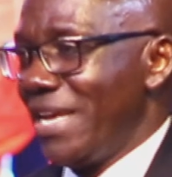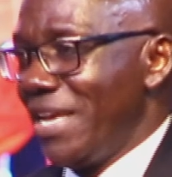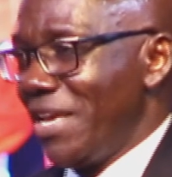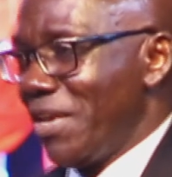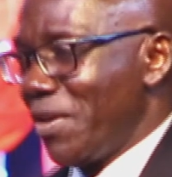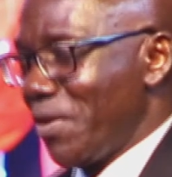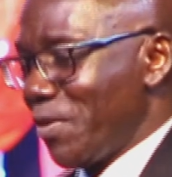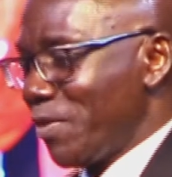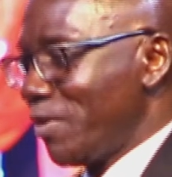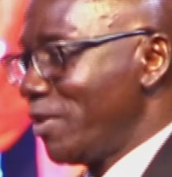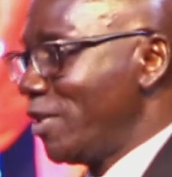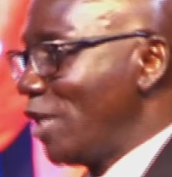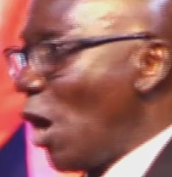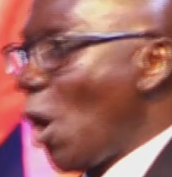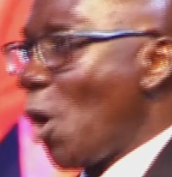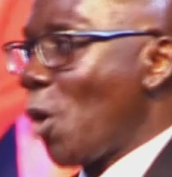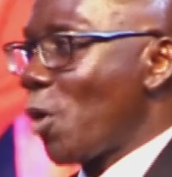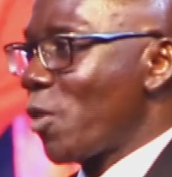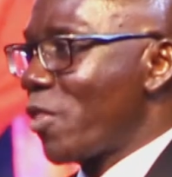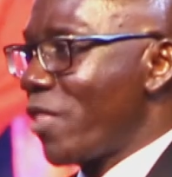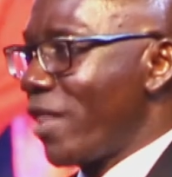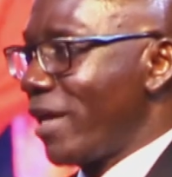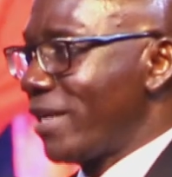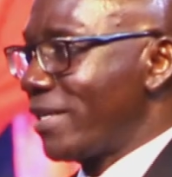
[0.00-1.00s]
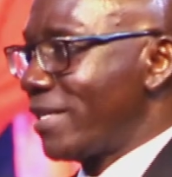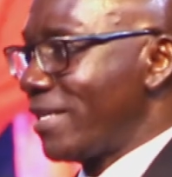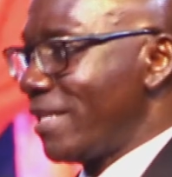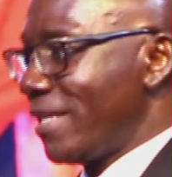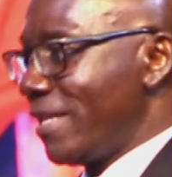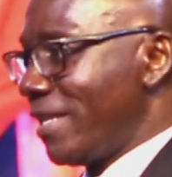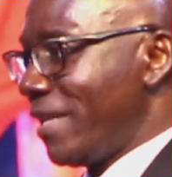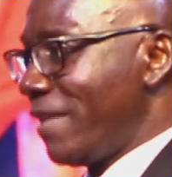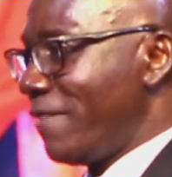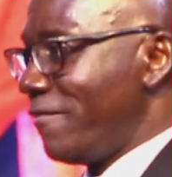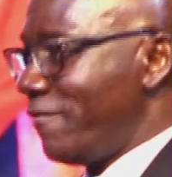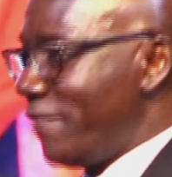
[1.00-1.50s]
you'll know that
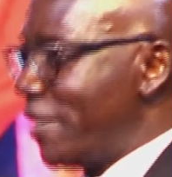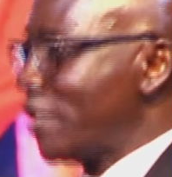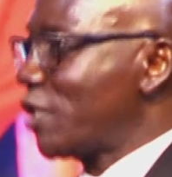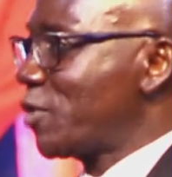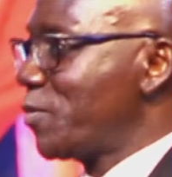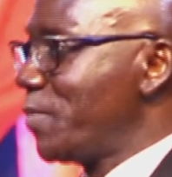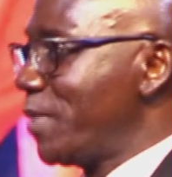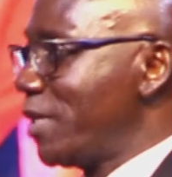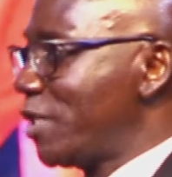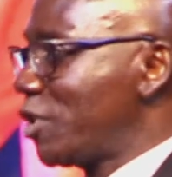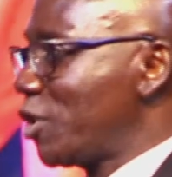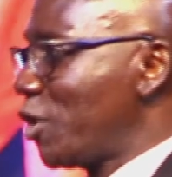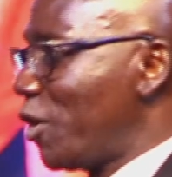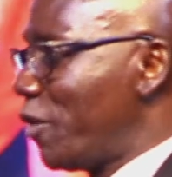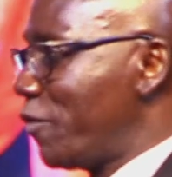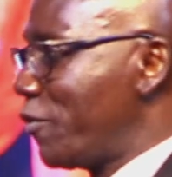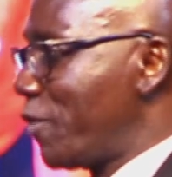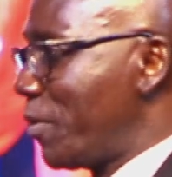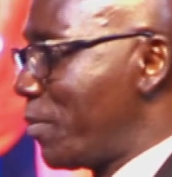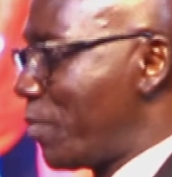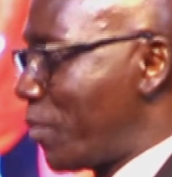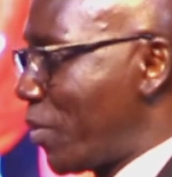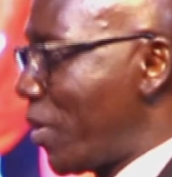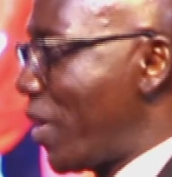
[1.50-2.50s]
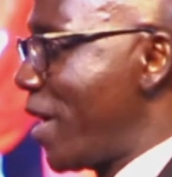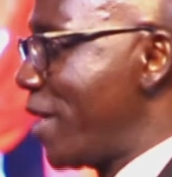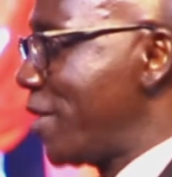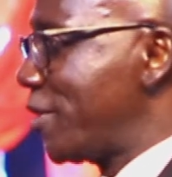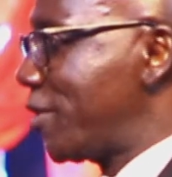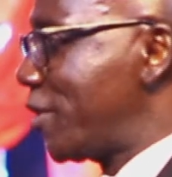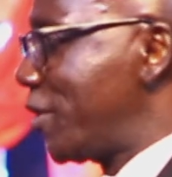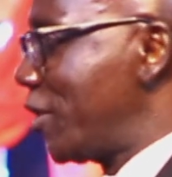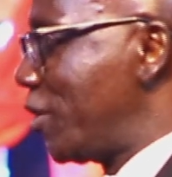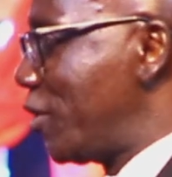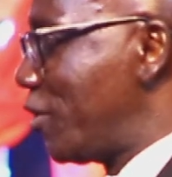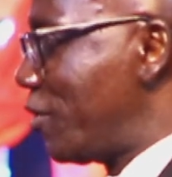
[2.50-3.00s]
the investment of your
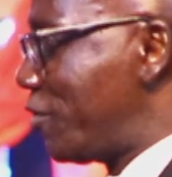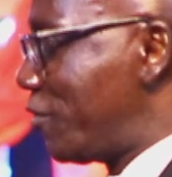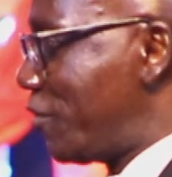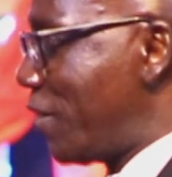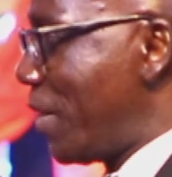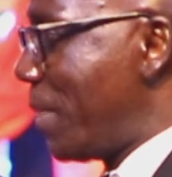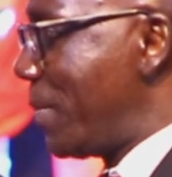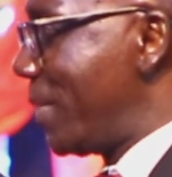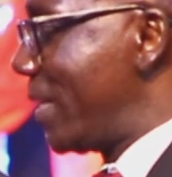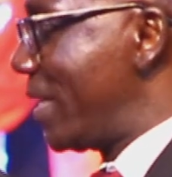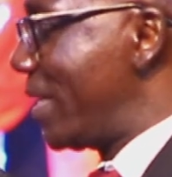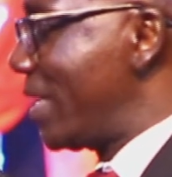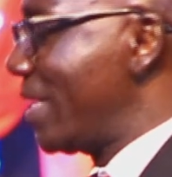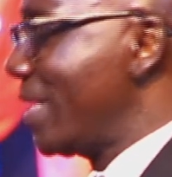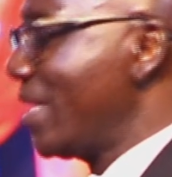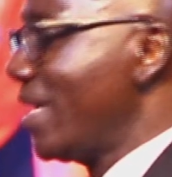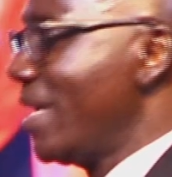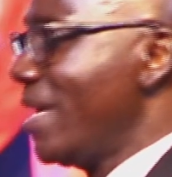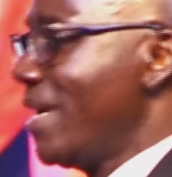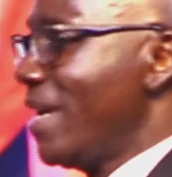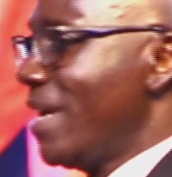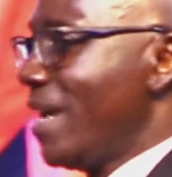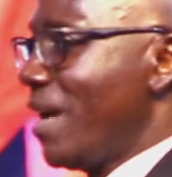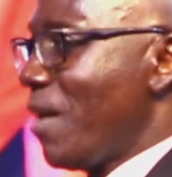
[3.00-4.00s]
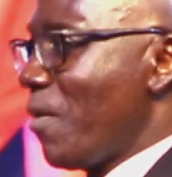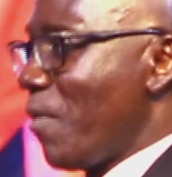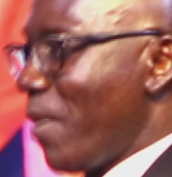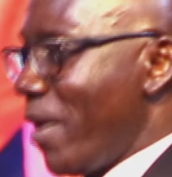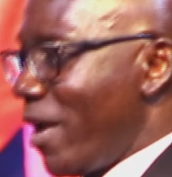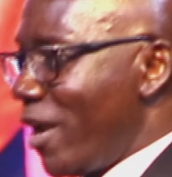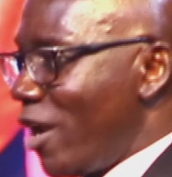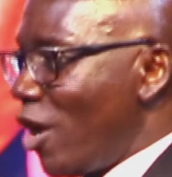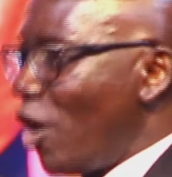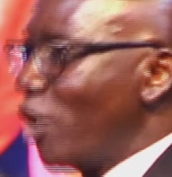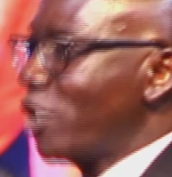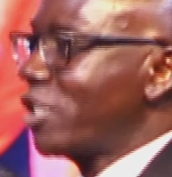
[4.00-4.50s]
prayers in your family were
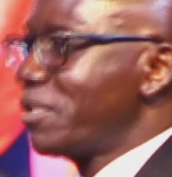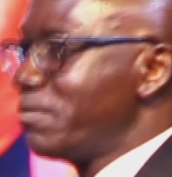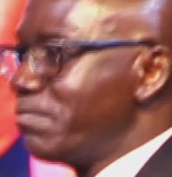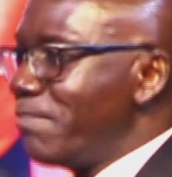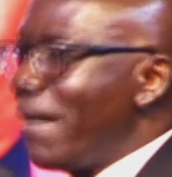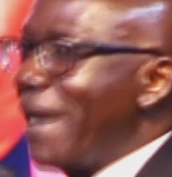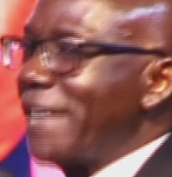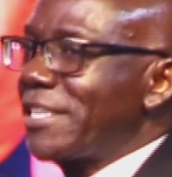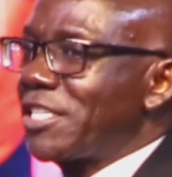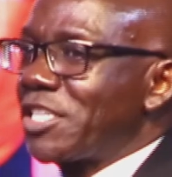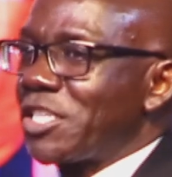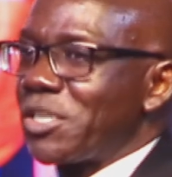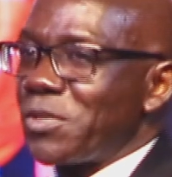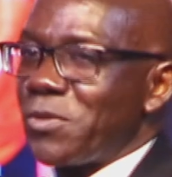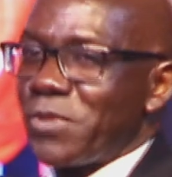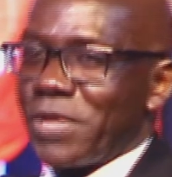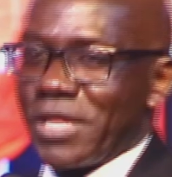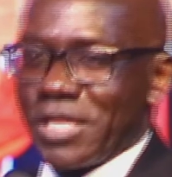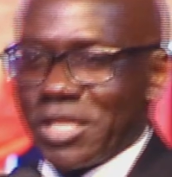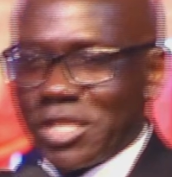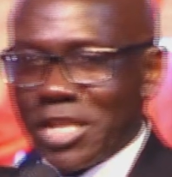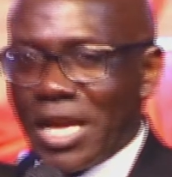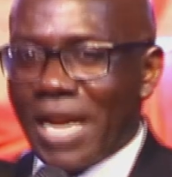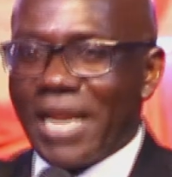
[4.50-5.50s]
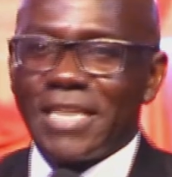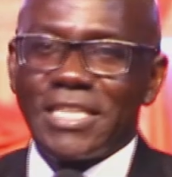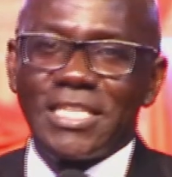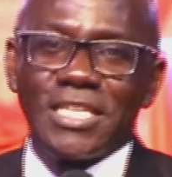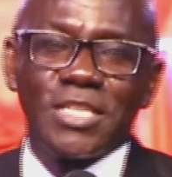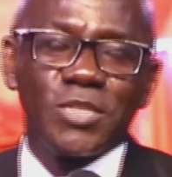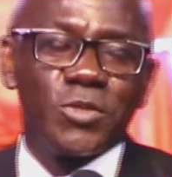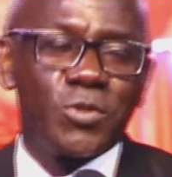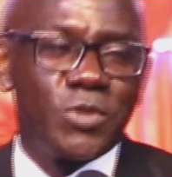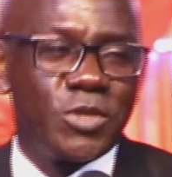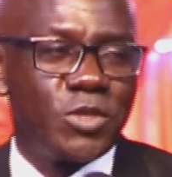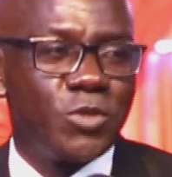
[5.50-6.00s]
not matching with the
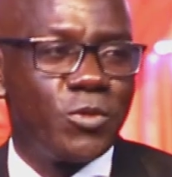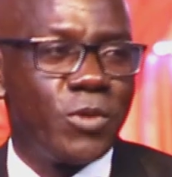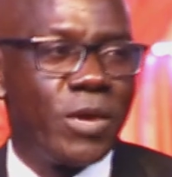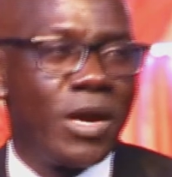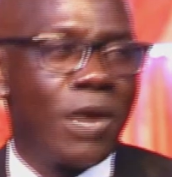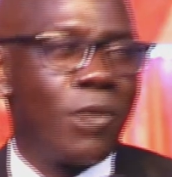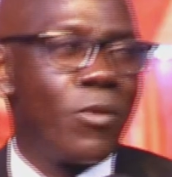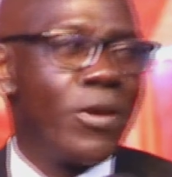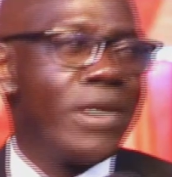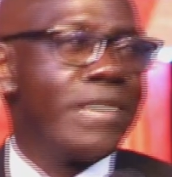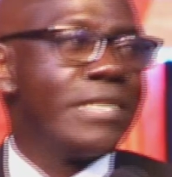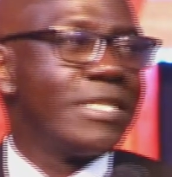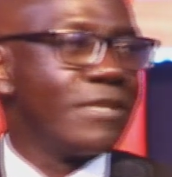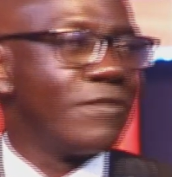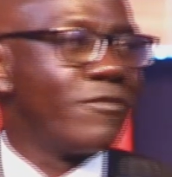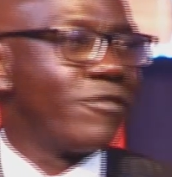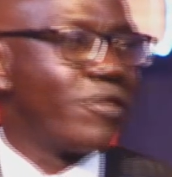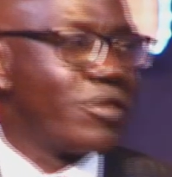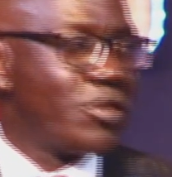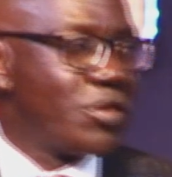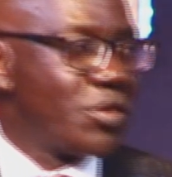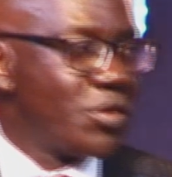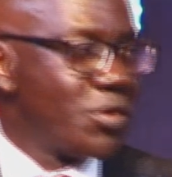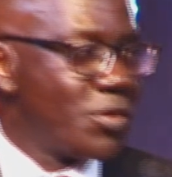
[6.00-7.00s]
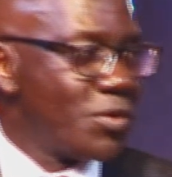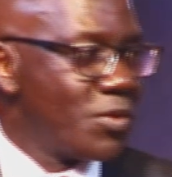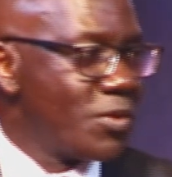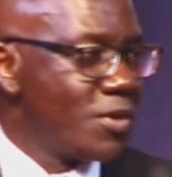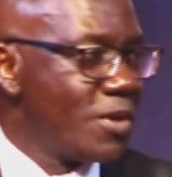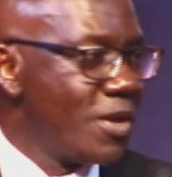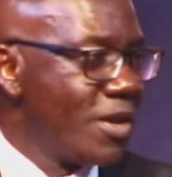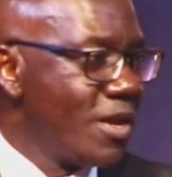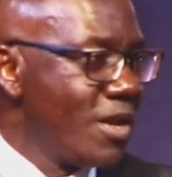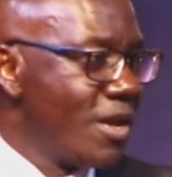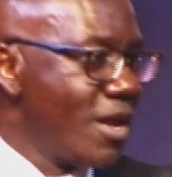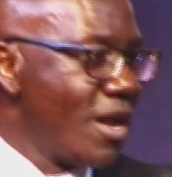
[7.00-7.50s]
challenges which were waiting for you
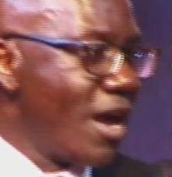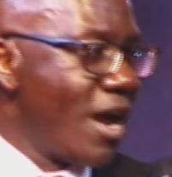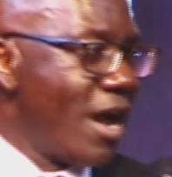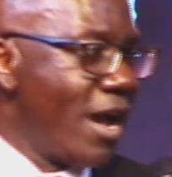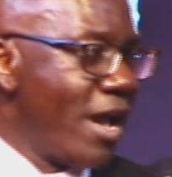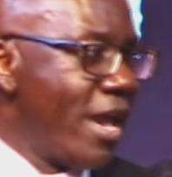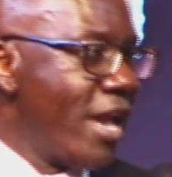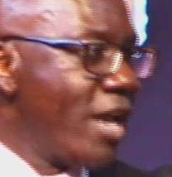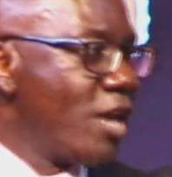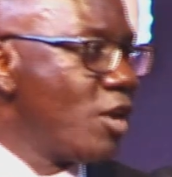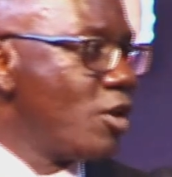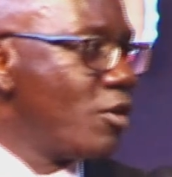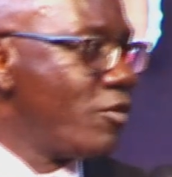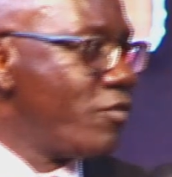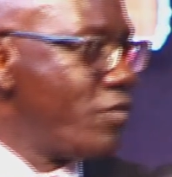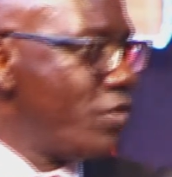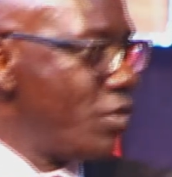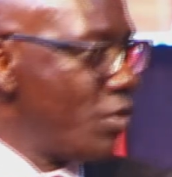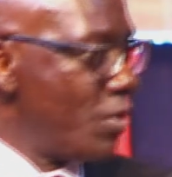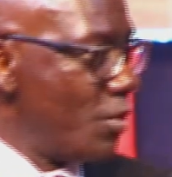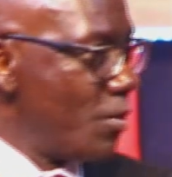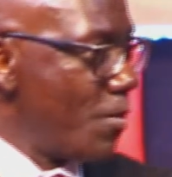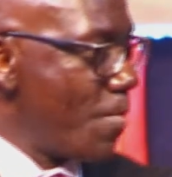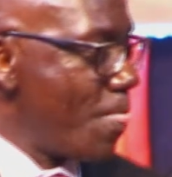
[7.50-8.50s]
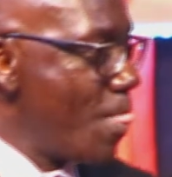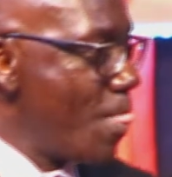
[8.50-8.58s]
ahead of you.